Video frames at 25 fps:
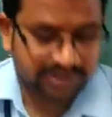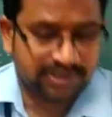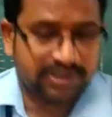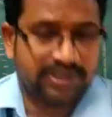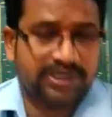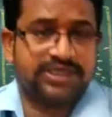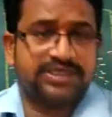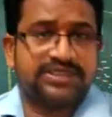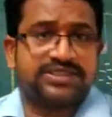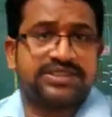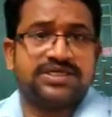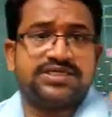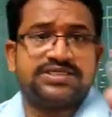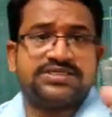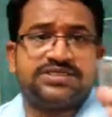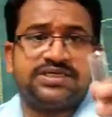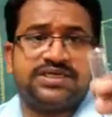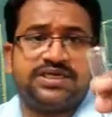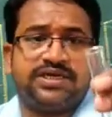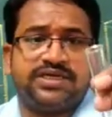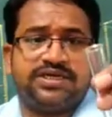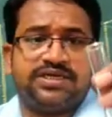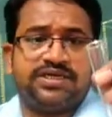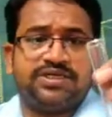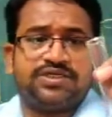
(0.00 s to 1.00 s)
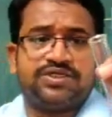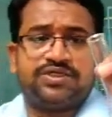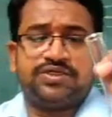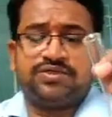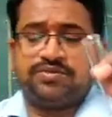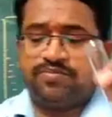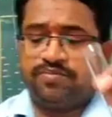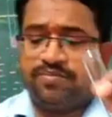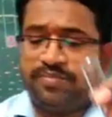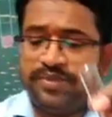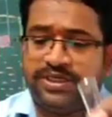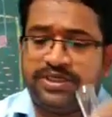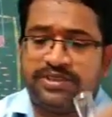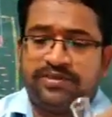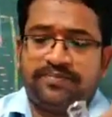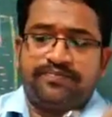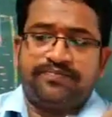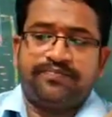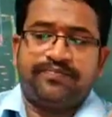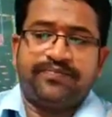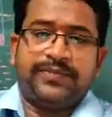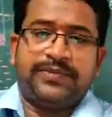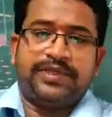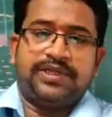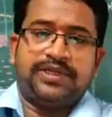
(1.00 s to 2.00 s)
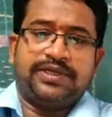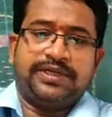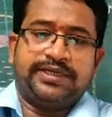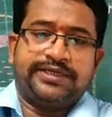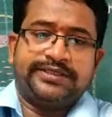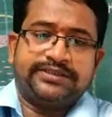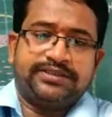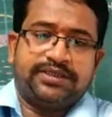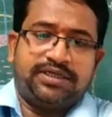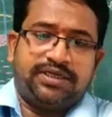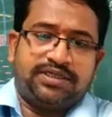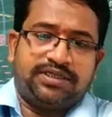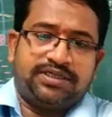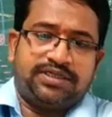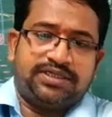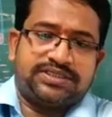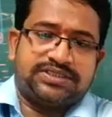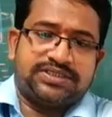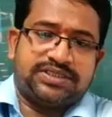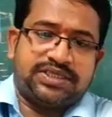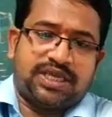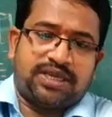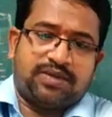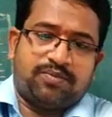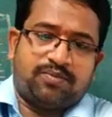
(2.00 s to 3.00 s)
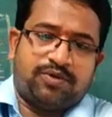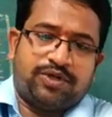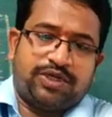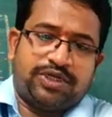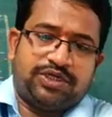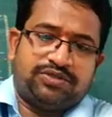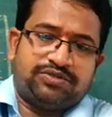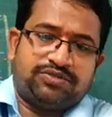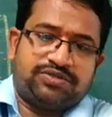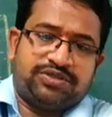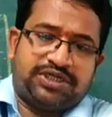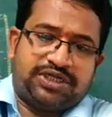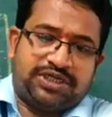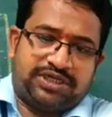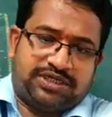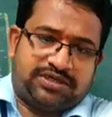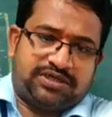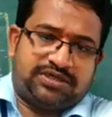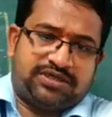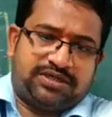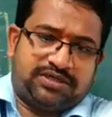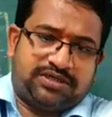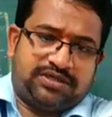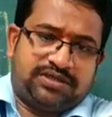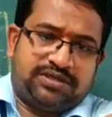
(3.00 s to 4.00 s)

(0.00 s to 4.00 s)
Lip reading: let us consider a test tube B. In this, I am going to take